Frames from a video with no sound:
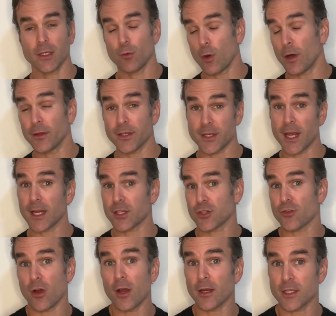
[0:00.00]
Well, in the Deka
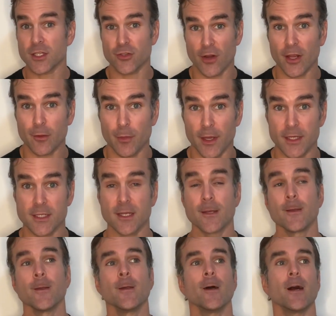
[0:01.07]
Strong, it's strength-based.
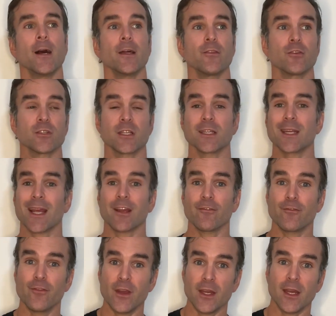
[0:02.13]
There's the Deka
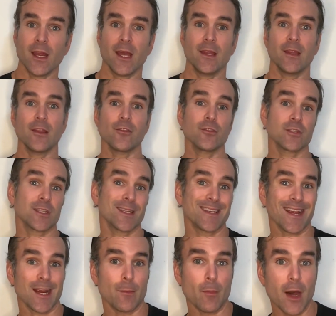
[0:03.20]
Fit and there's the
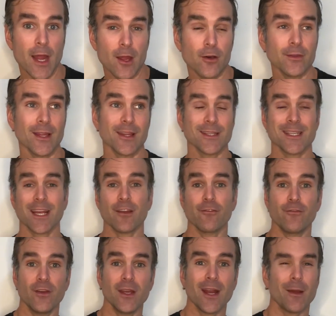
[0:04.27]
Deka Mile. Now the Deka
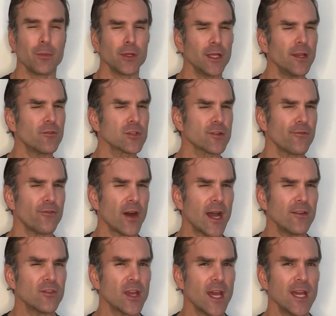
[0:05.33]
Fit, I believe, is a
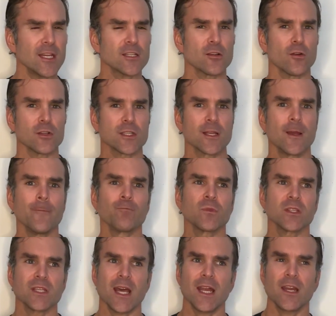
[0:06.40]
5K. So it's
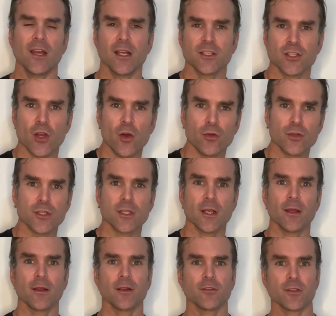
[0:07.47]
10 zones
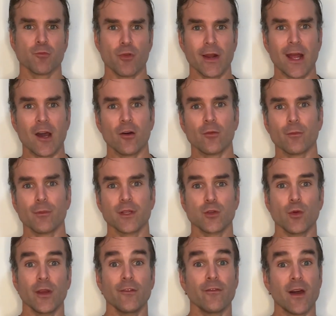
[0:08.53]
spread out
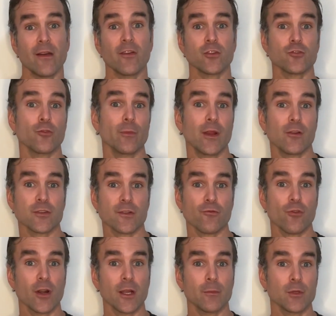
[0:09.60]
between 500 meters of
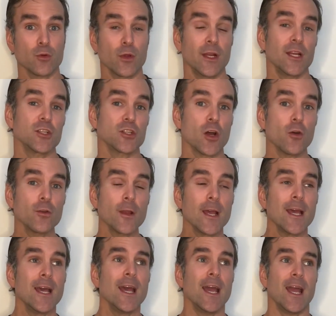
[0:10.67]
running between each zone.
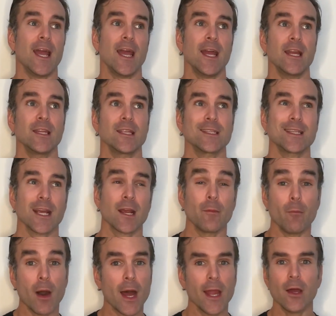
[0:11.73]
And the Deka
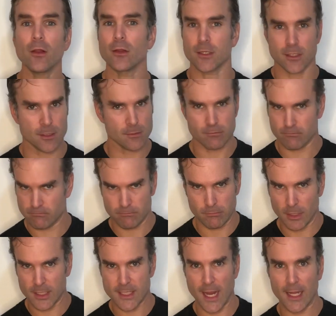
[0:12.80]
Mile is
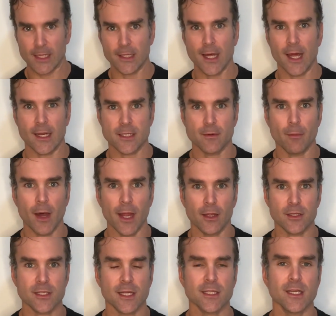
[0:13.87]
exactly that. It's a mile,
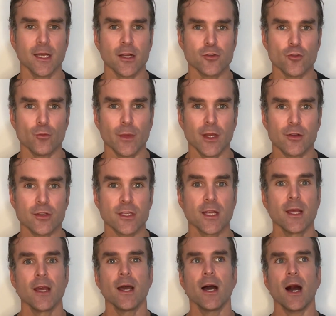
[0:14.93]
1,600 meters,
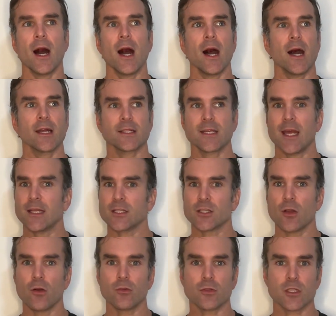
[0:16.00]
10
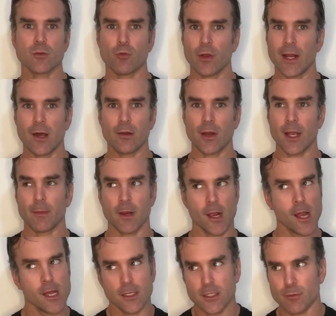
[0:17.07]
zones spread out, I
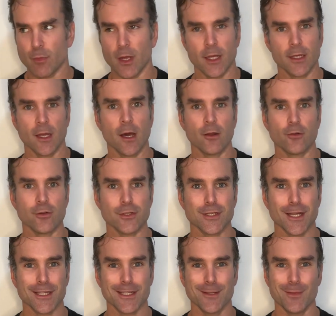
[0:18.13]
guess, by
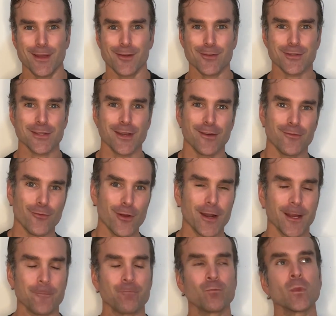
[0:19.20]
160 meters of
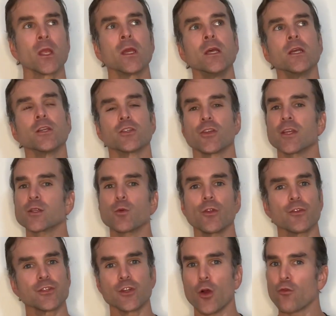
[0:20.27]
running. So this one,
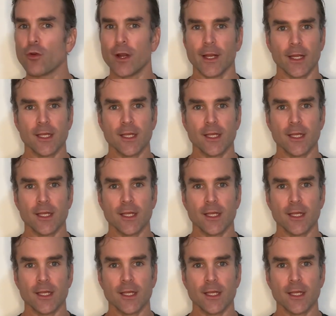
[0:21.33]
there's no running.